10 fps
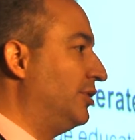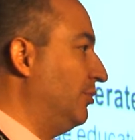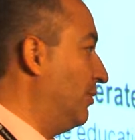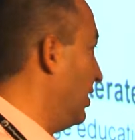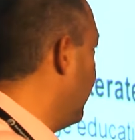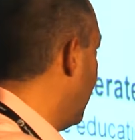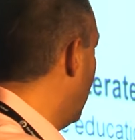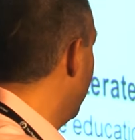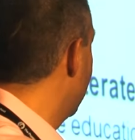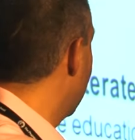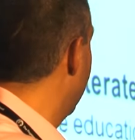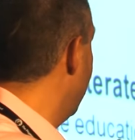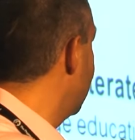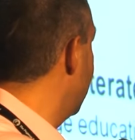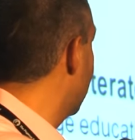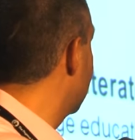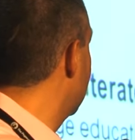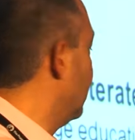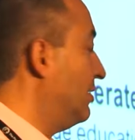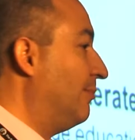you do? Well, it will help you with some of these
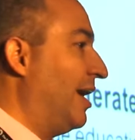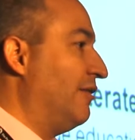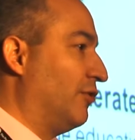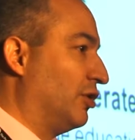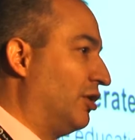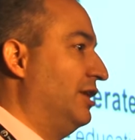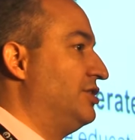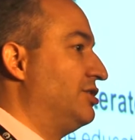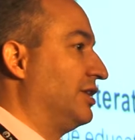things pay for a college